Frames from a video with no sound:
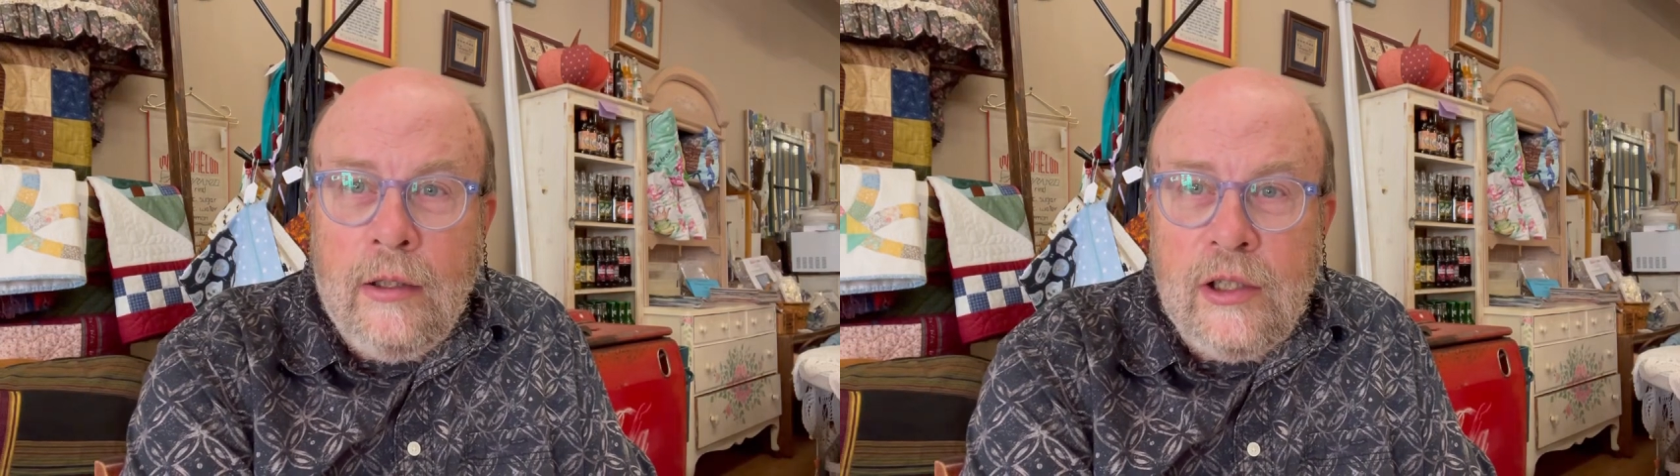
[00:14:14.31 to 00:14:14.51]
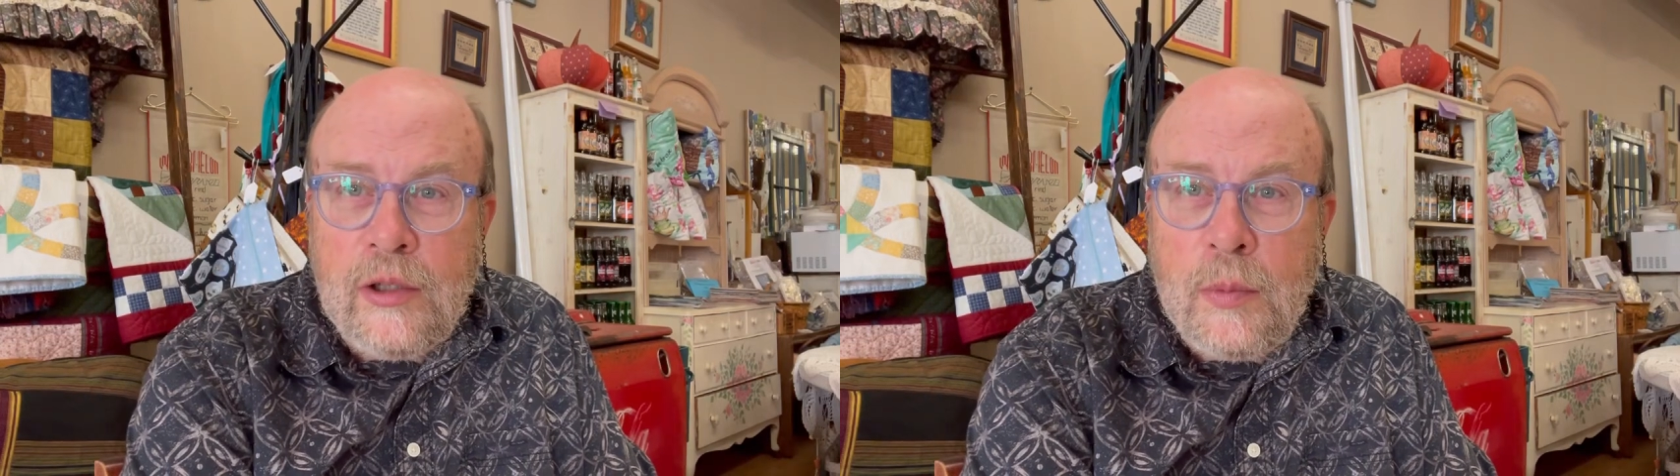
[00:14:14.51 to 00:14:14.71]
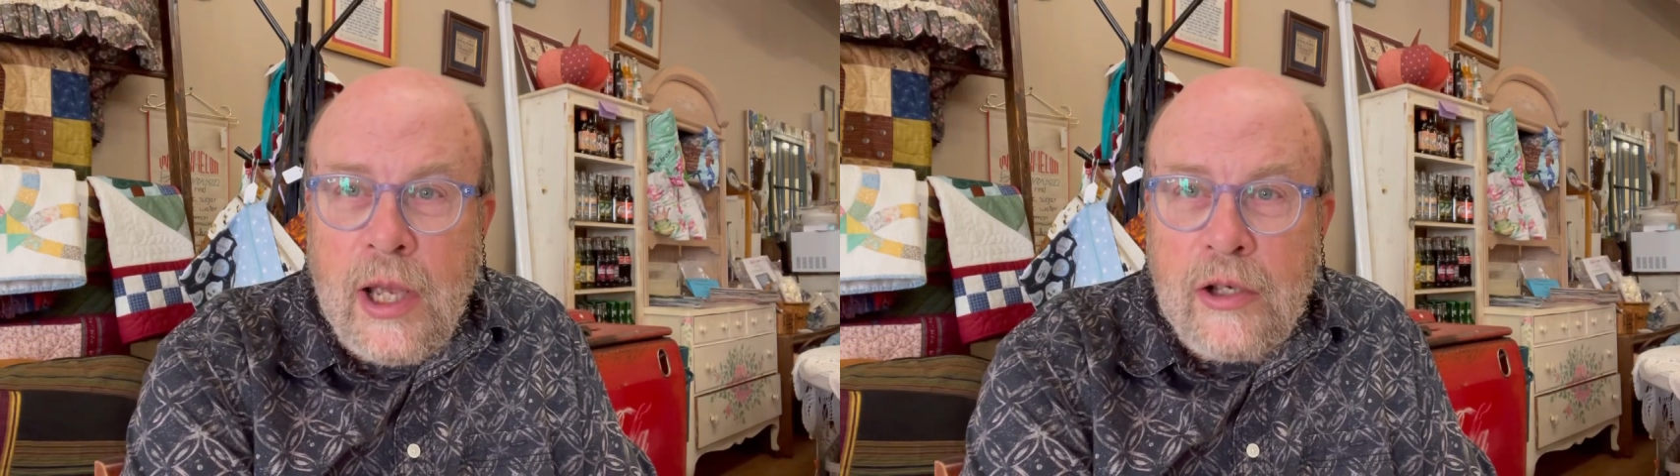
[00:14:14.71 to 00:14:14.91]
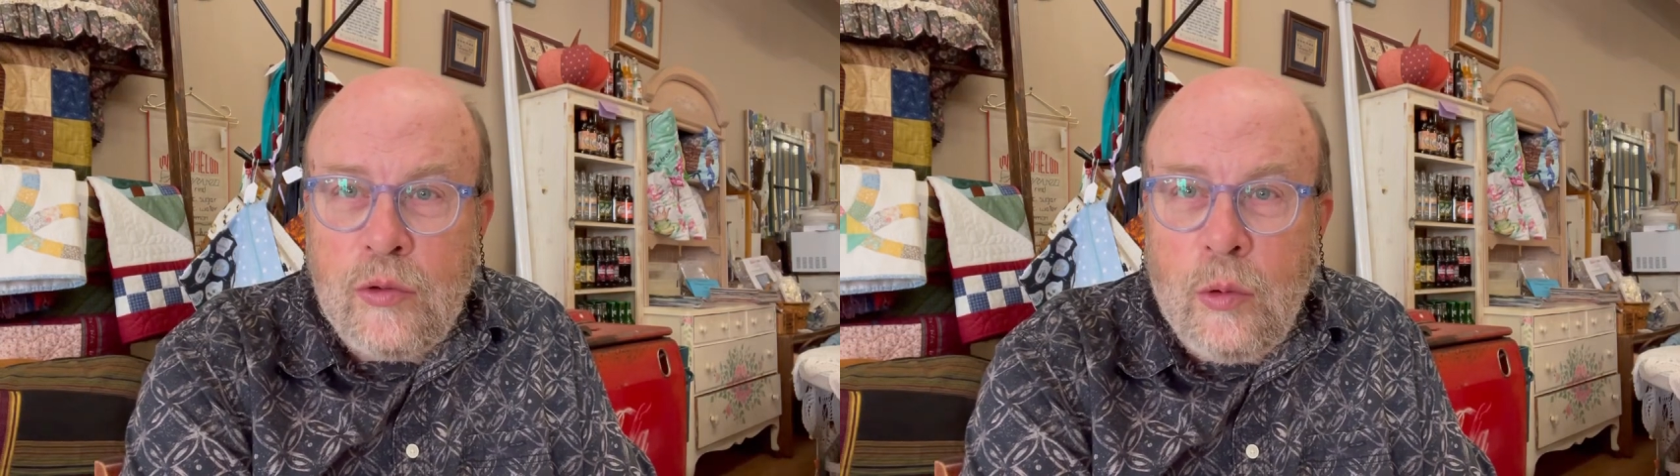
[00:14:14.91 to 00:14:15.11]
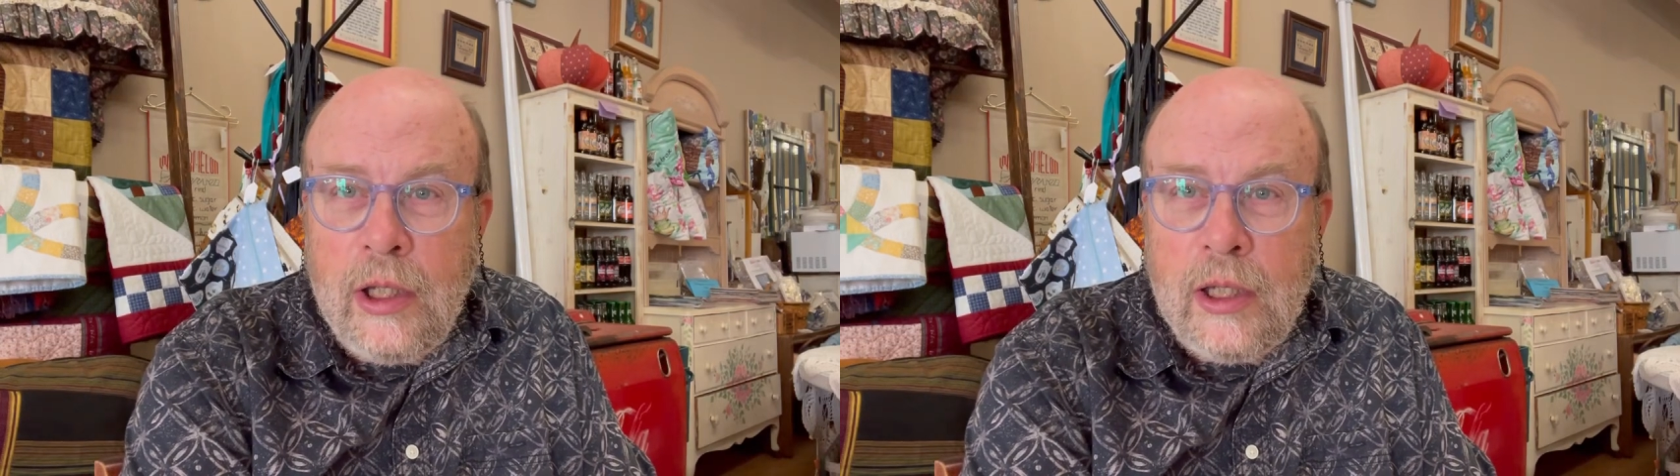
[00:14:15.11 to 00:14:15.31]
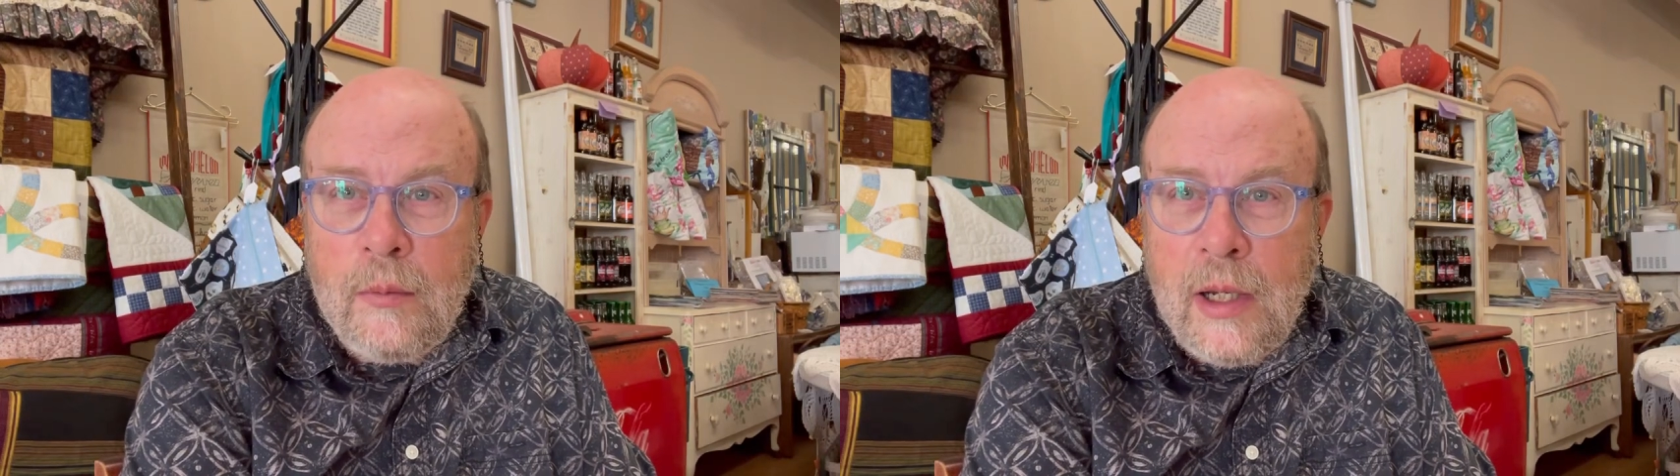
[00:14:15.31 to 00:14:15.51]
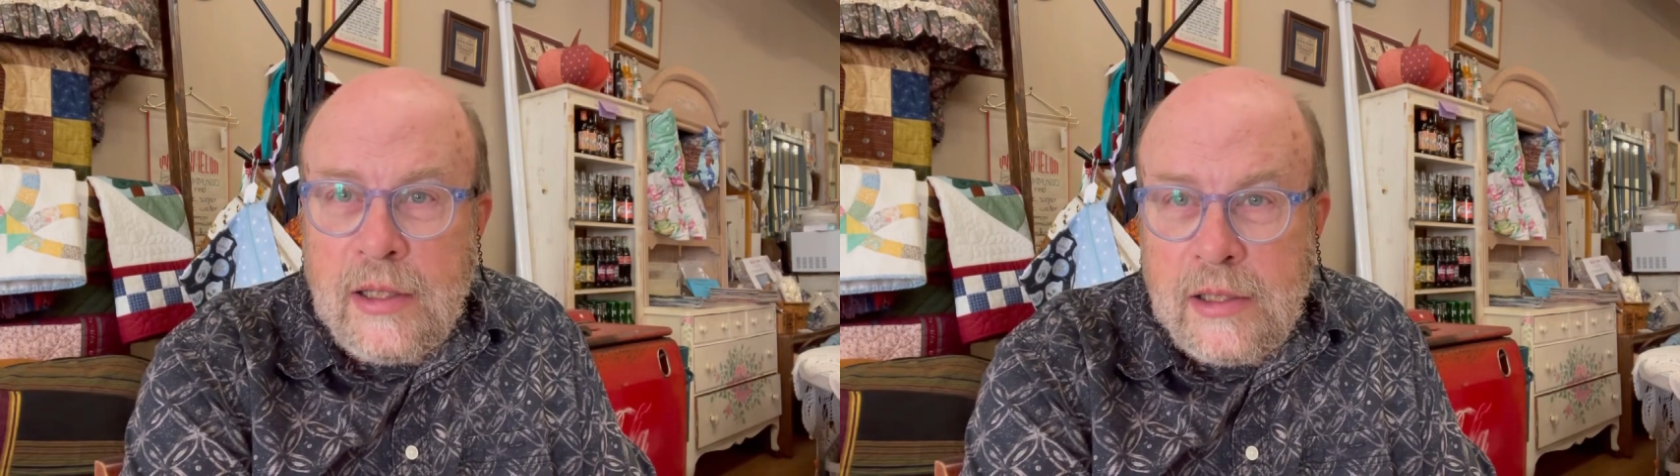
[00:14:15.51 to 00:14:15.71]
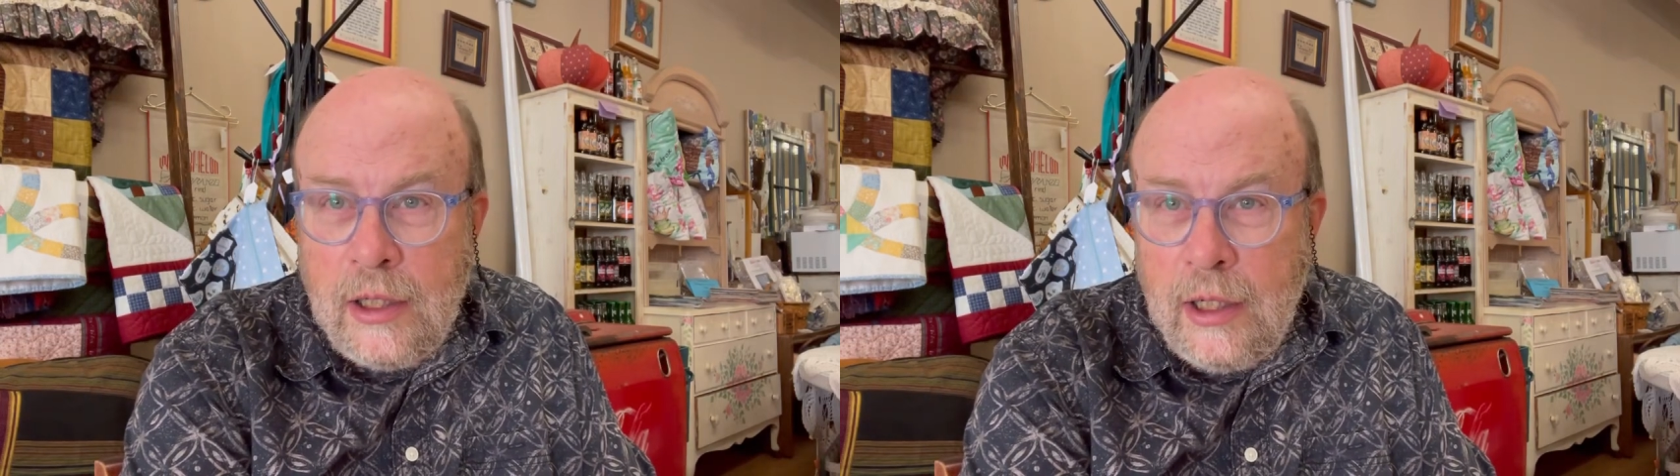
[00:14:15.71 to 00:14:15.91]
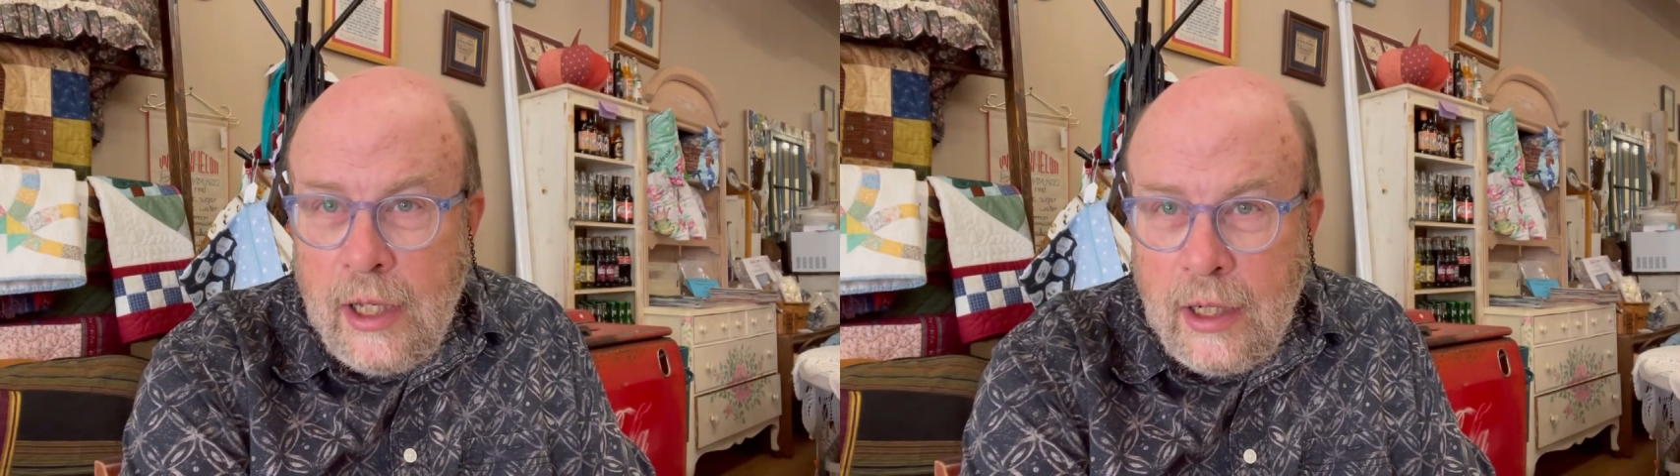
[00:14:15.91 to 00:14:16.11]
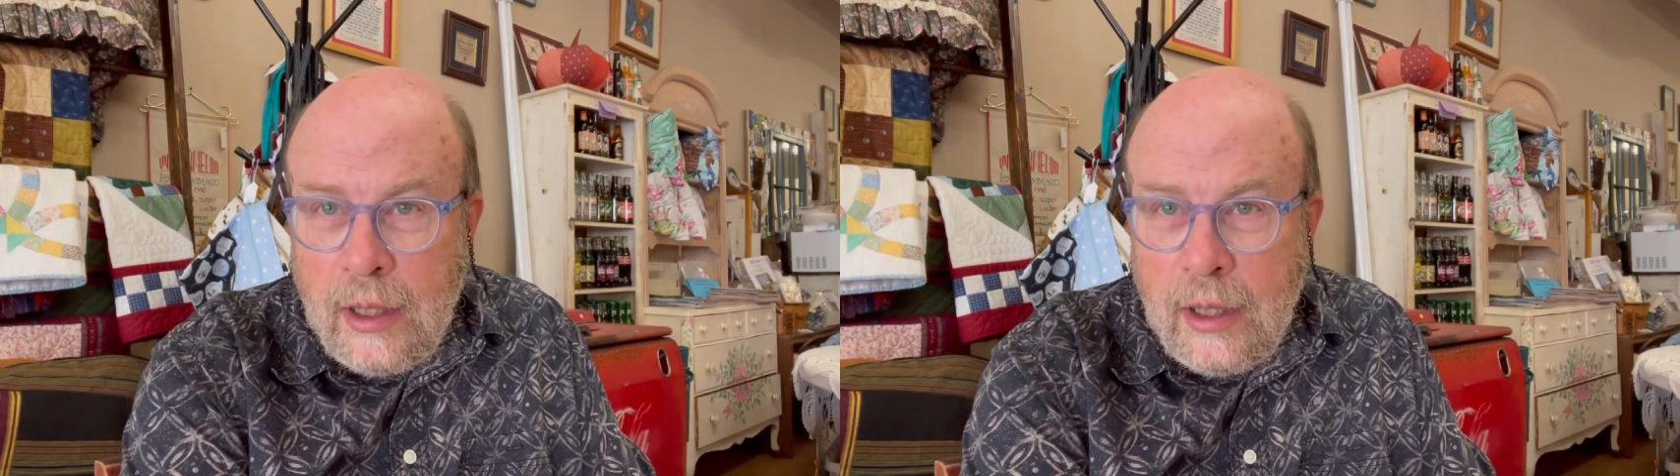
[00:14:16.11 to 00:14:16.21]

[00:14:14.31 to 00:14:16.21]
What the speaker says: this past week, and my son had